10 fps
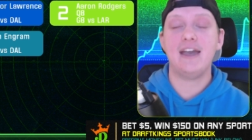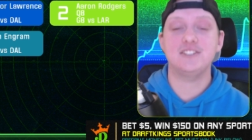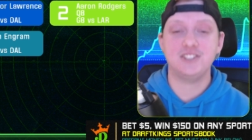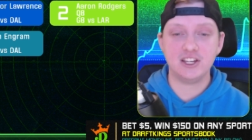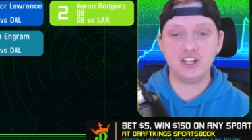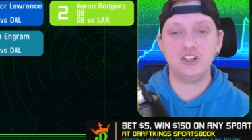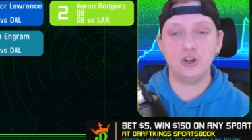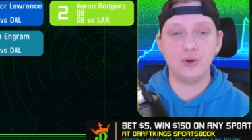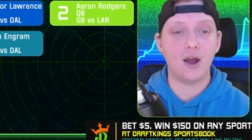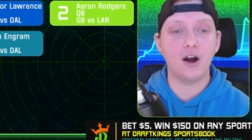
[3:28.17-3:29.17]

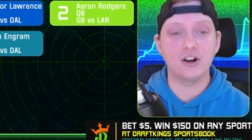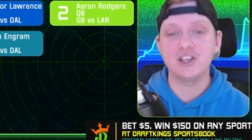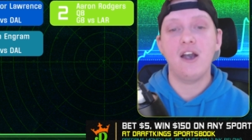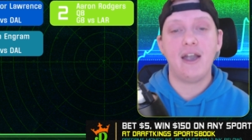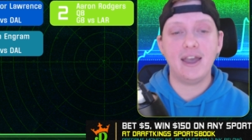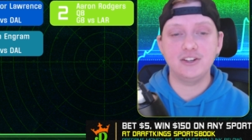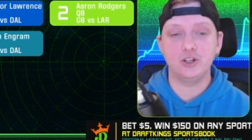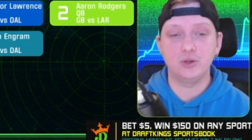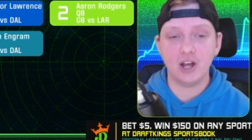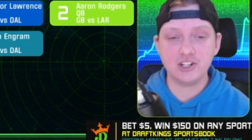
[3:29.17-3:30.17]
sixty-two yards and
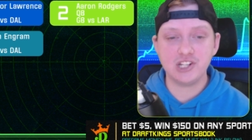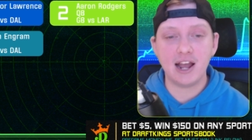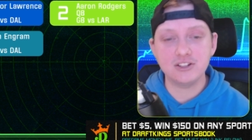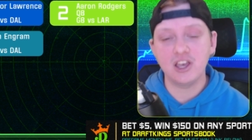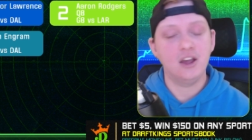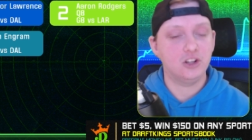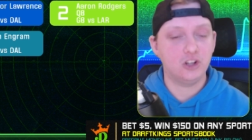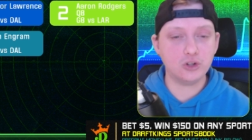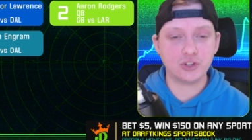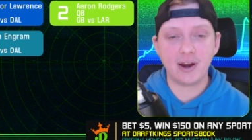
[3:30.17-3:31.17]
two touchdowns.
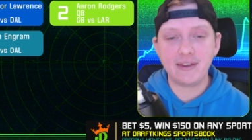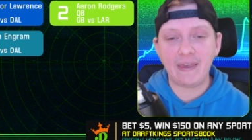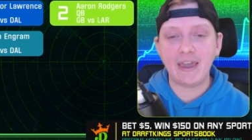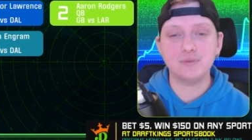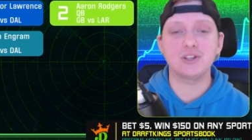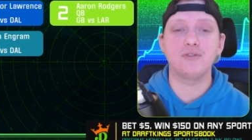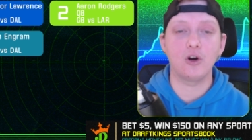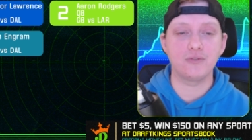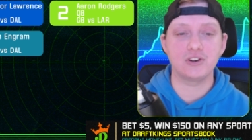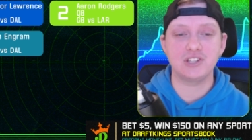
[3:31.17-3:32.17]
Two straight games of
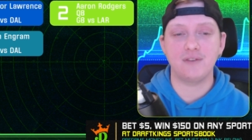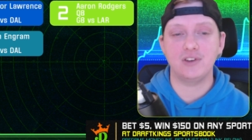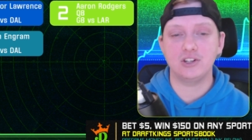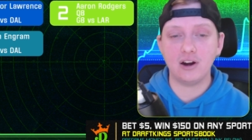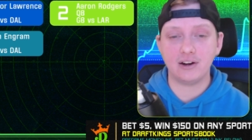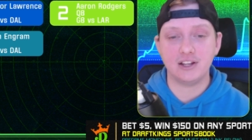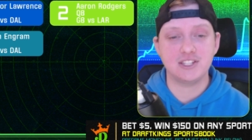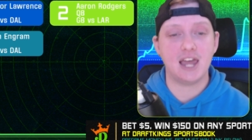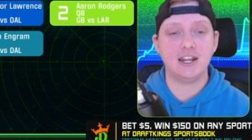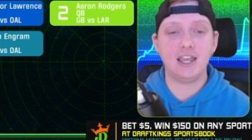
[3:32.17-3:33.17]
over seven targets.
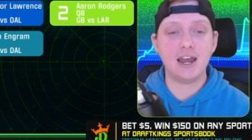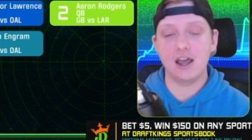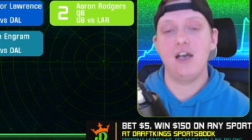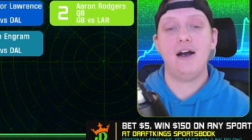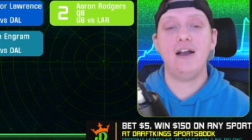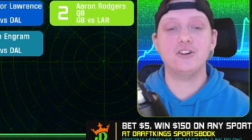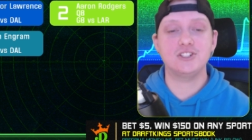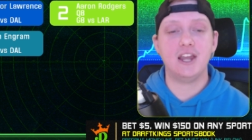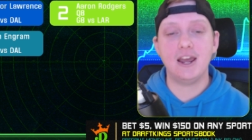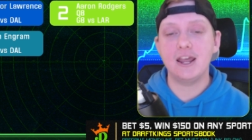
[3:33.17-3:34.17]
And again, I
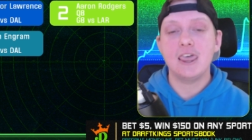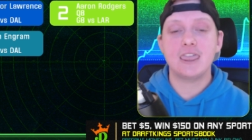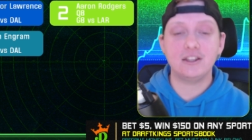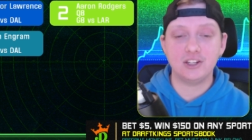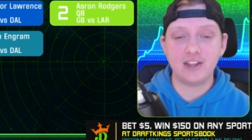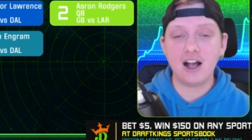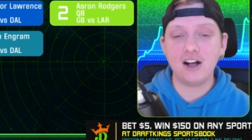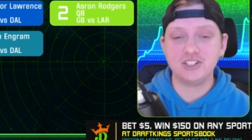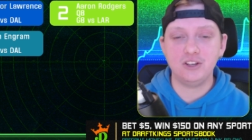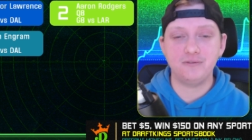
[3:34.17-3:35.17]
understand that the
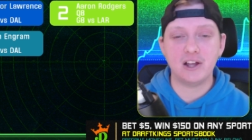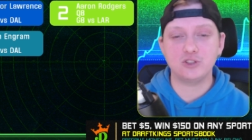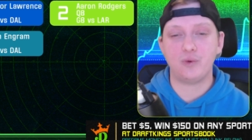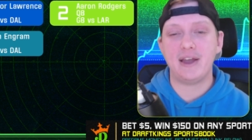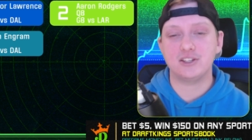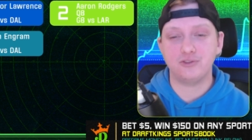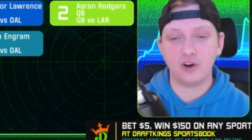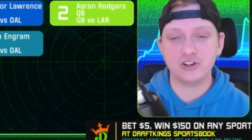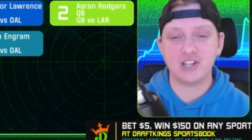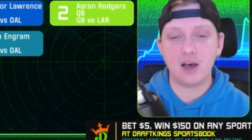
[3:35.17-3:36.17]
Dallas defense ranks
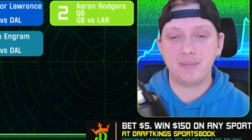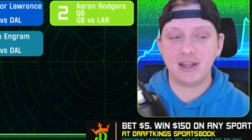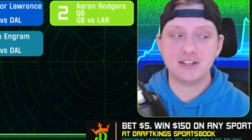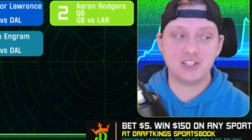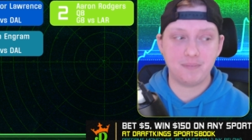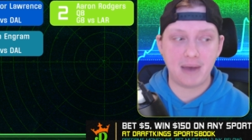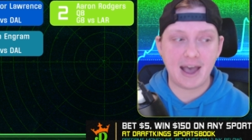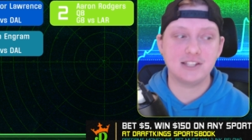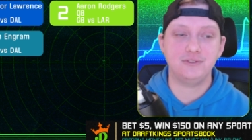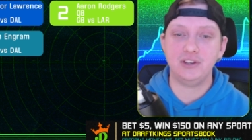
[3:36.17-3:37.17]
first up against the
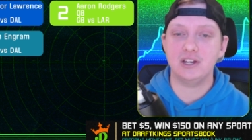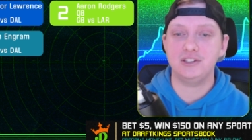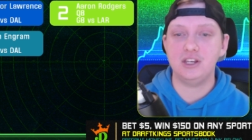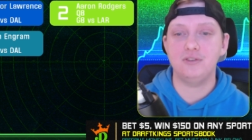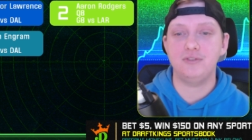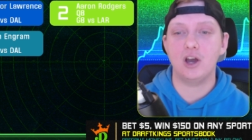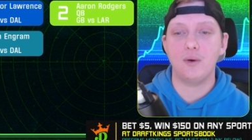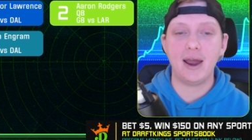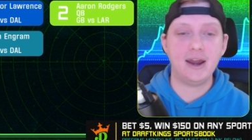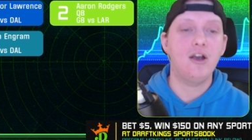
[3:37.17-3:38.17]
pass via D V O
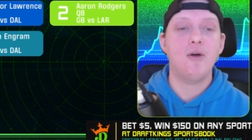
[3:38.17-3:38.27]
A,